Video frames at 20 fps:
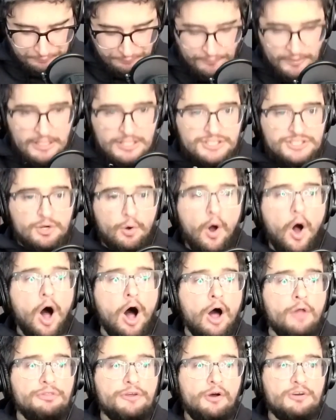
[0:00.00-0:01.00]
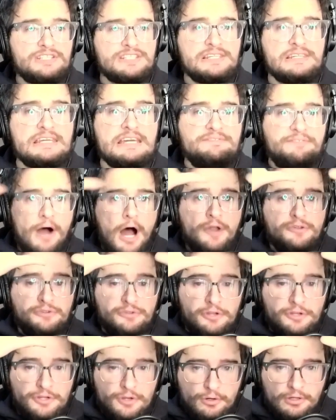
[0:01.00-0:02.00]
So all those live under the
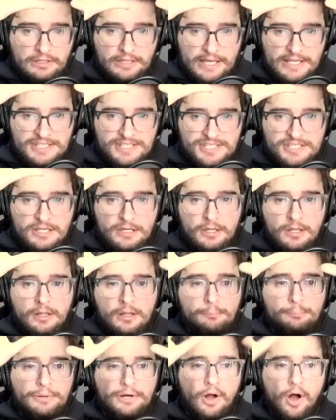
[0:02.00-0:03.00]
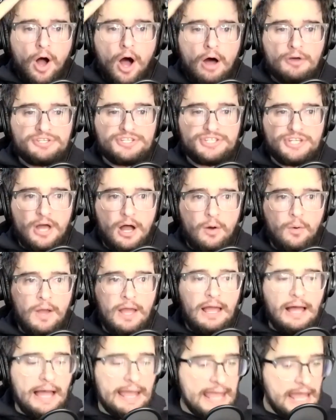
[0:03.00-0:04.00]
nucleus. But also,
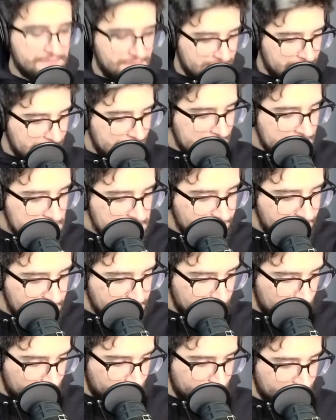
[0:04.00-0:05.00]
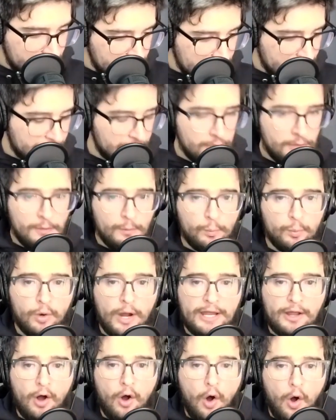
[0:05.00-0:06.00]
I have an individual feed where
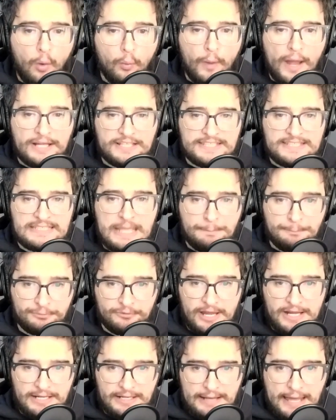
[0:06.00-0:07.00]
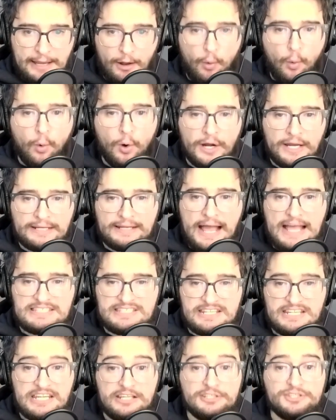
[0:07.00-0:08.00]
I I separate it, I organize it
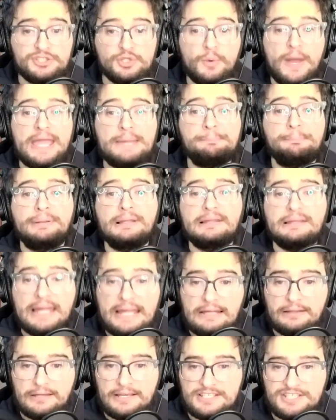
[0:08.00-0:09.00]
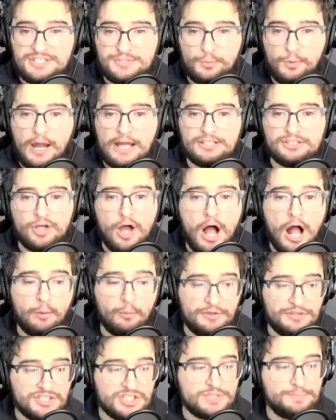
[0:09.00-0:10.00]
into a playlist where I talk
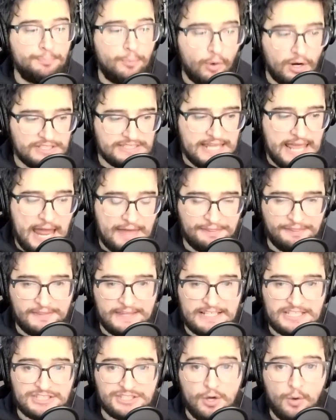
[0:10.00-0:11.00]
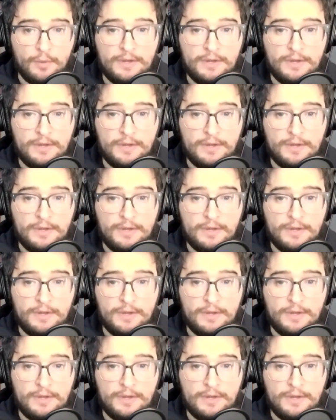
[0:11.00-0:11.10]
with sports athletes. So